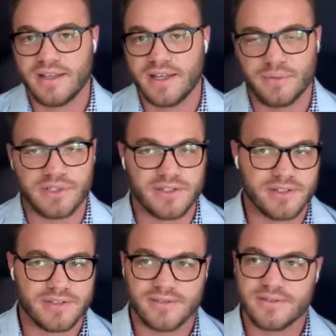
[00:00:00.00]
it was
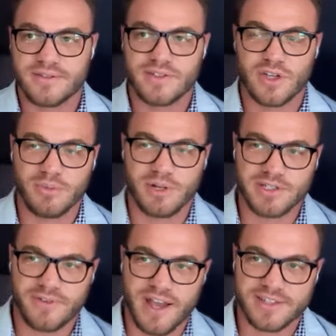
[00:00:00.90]
just so
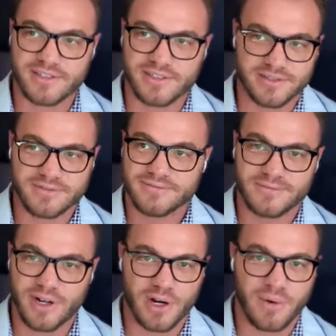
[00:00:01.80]
much faster
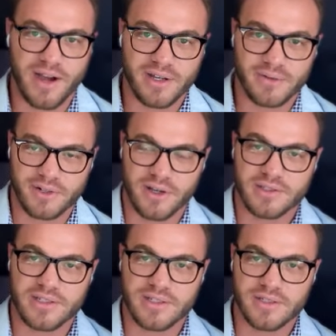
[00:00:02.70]
ROI overall
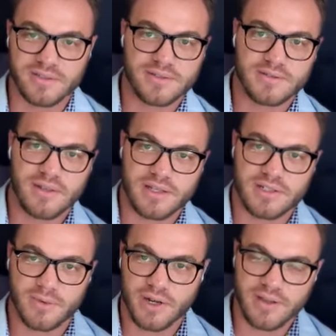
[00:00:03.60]
to use
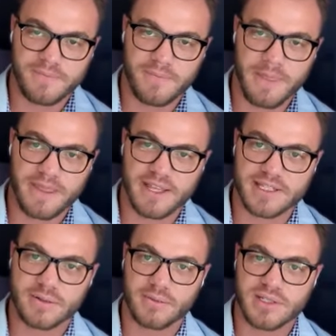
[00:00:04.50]
Estuary. And
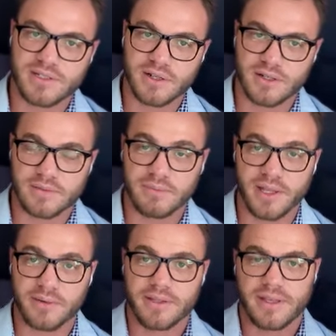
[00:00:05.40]
that's where we started
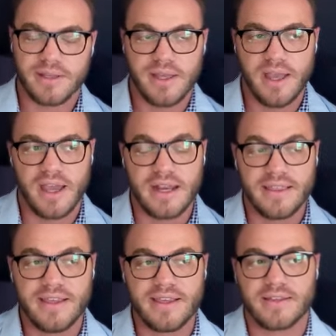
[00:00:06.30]
playing with it. And I
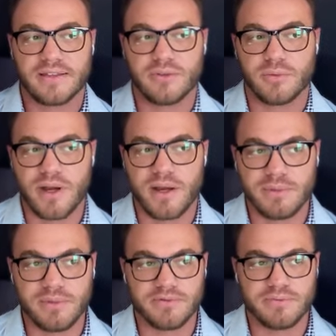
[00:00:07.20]
think we'll
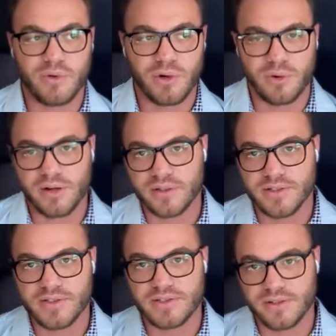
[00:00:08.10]
probably move more
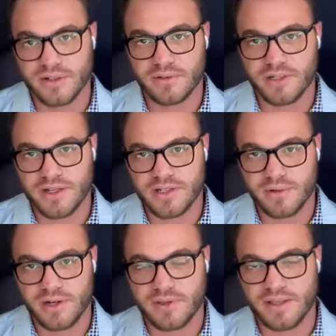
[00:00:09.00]
workloads over to
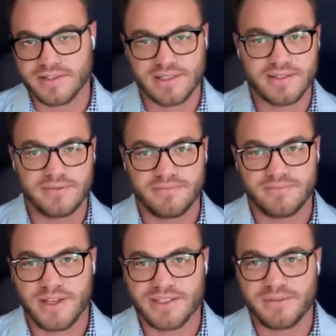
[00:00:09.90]
Estuary because it's a
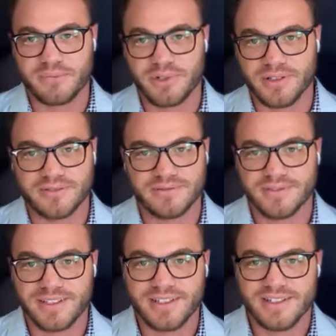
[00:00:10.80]
simple,
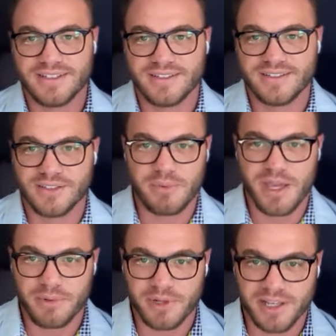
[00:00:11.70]
you
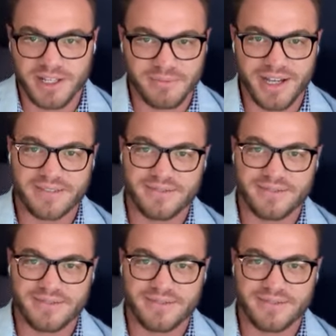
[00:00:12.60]
pay per gigabyte